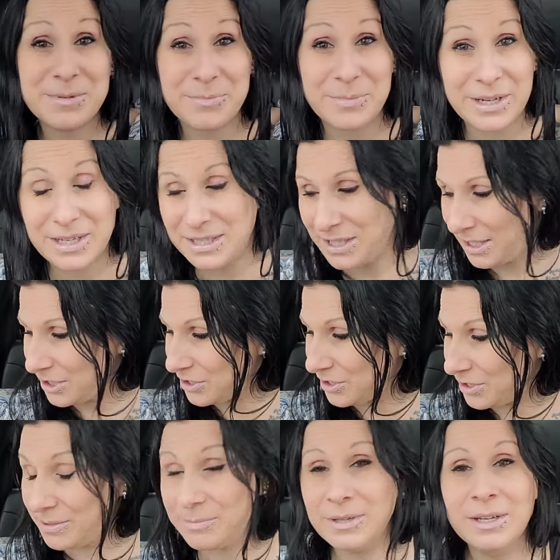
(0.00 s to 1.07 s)
am I going to touch
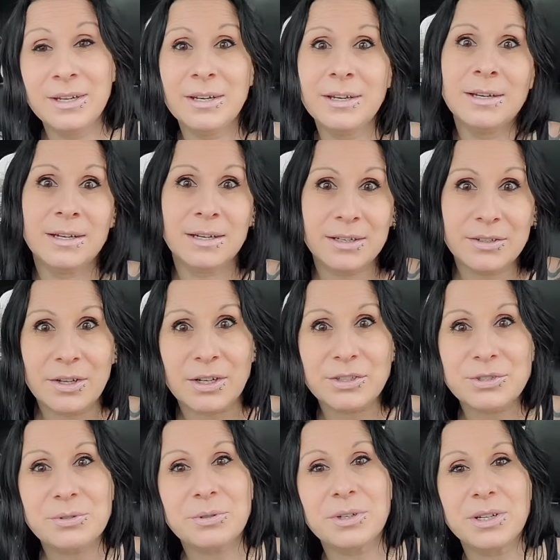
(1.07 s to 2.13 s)
them? Not
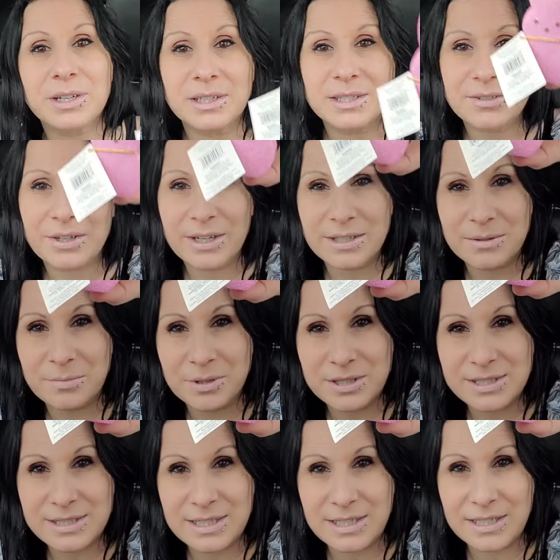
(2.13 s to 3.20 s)
sure until I get them on the
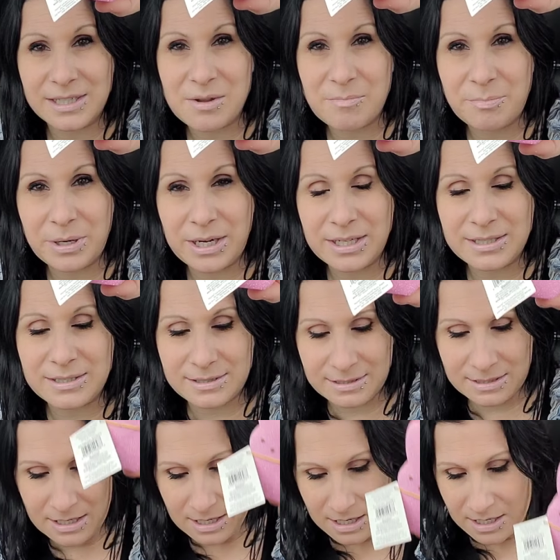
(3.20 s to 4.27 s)
stand, but
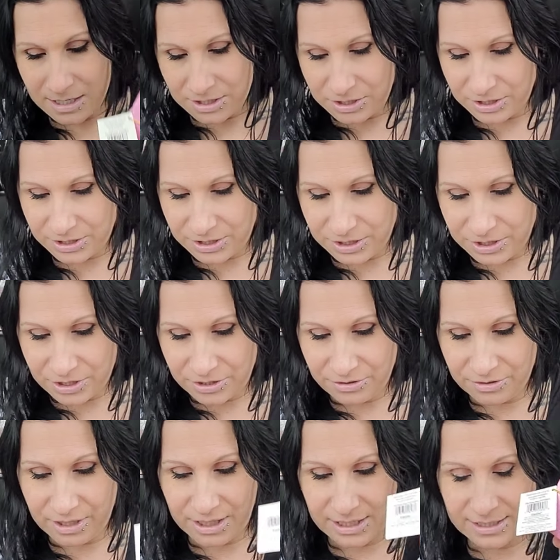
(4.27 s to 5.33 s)
just to show
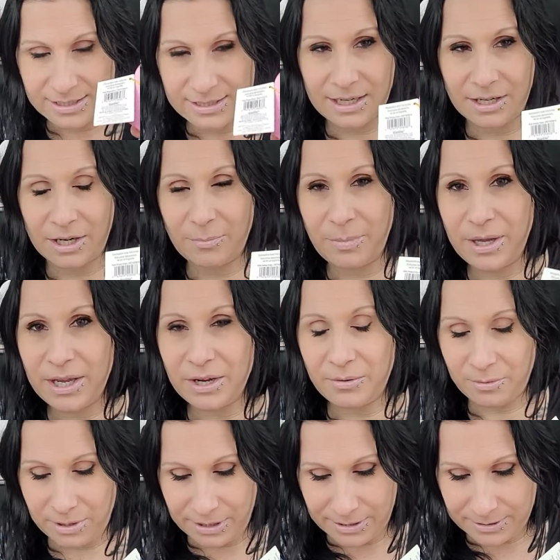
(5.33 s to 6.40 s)
you guys. I got a pink
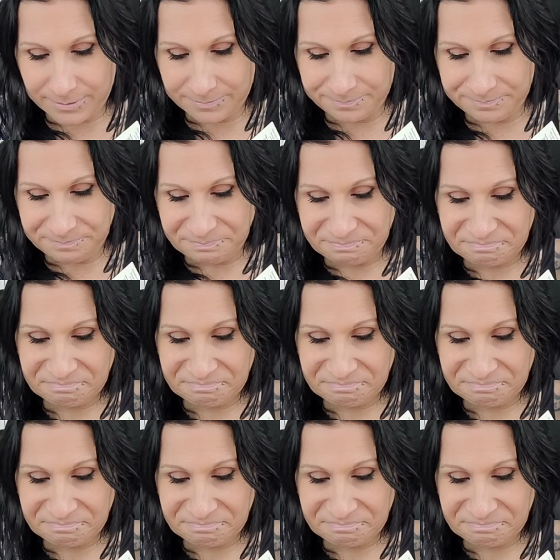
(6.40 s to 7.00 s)
one,